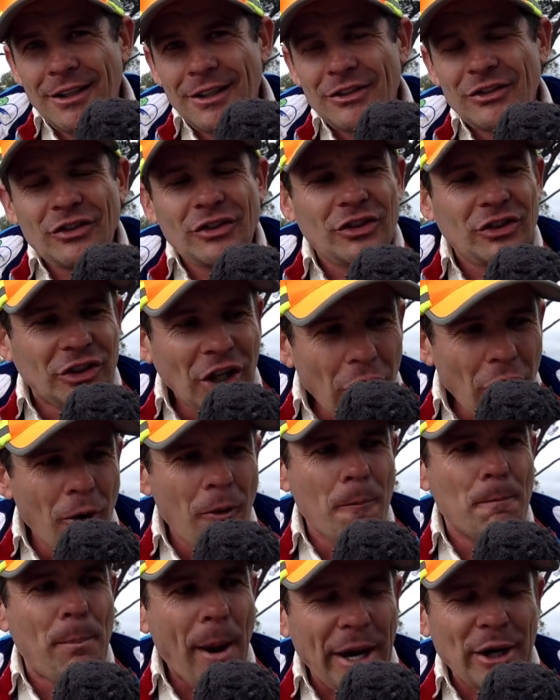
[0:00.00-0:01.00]

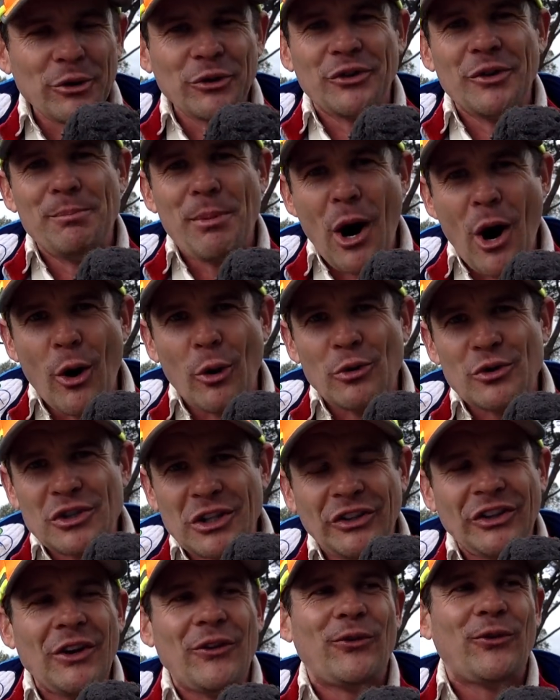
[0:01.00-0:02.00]
still battles the bulge
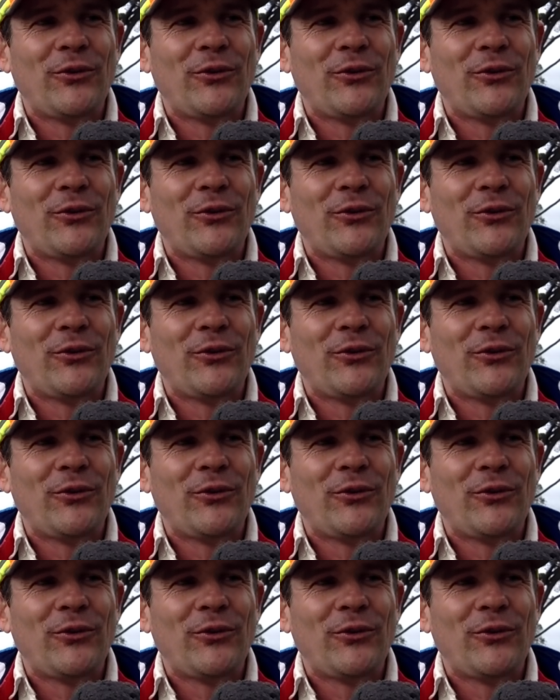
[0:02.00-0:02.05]
because he